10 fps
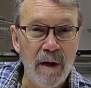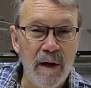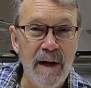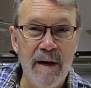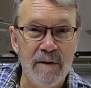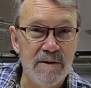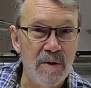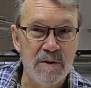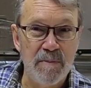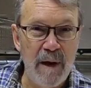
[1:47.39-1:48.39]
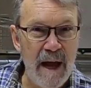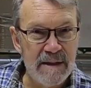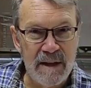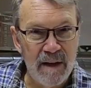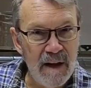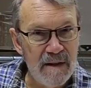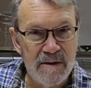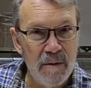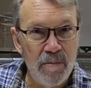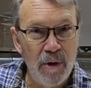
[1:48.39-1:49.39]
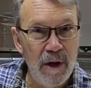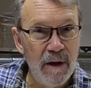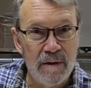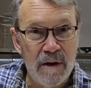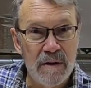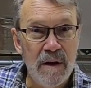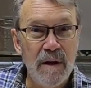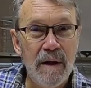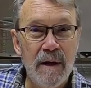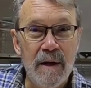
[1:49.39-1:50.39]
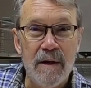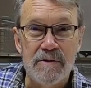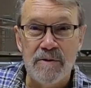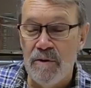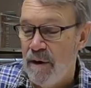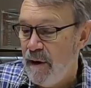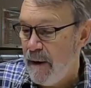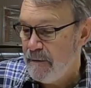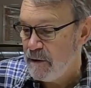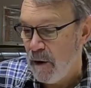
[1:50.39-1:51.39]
cleaners, those plastic things you put in and screw in there.